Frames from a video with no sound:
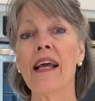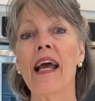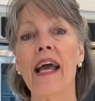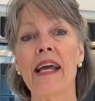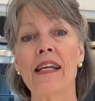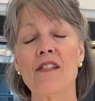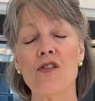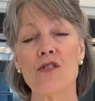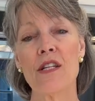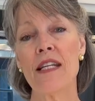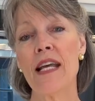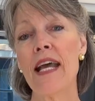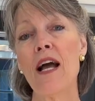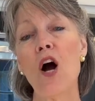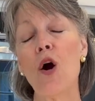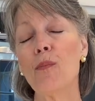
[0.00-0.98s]
And so today
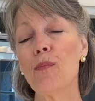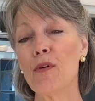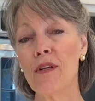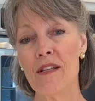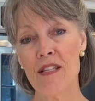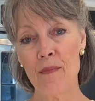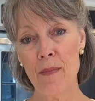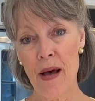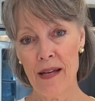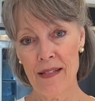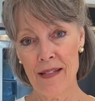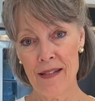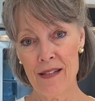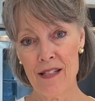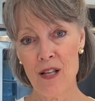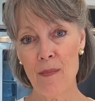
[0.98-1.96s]
I hope you get some
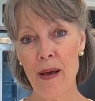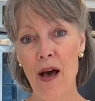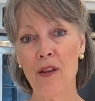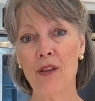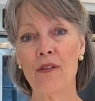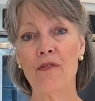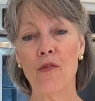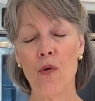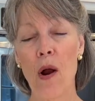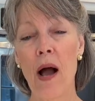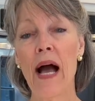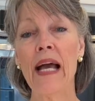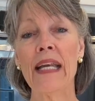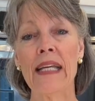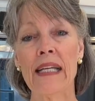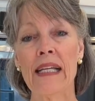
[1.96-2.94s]
ideas about the
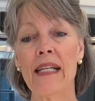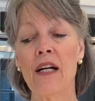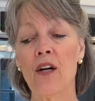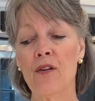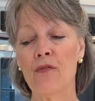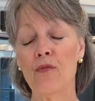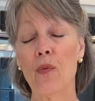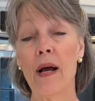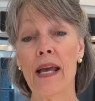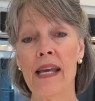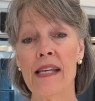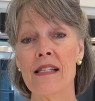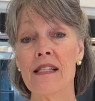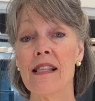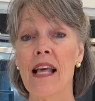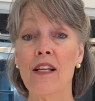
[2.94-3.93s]
variety of ways
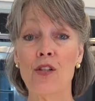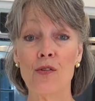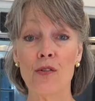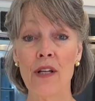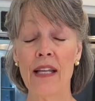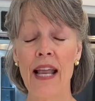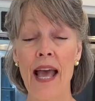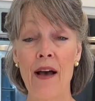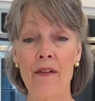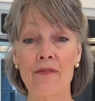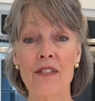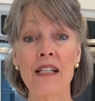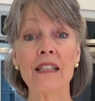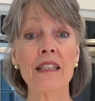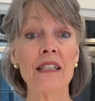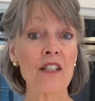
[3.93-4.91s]
that you can have
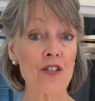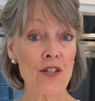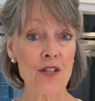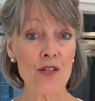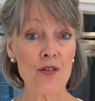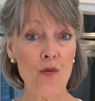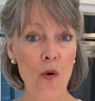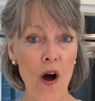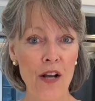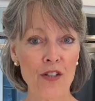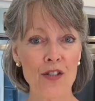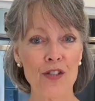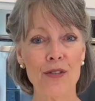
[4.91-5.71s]
delicious squash.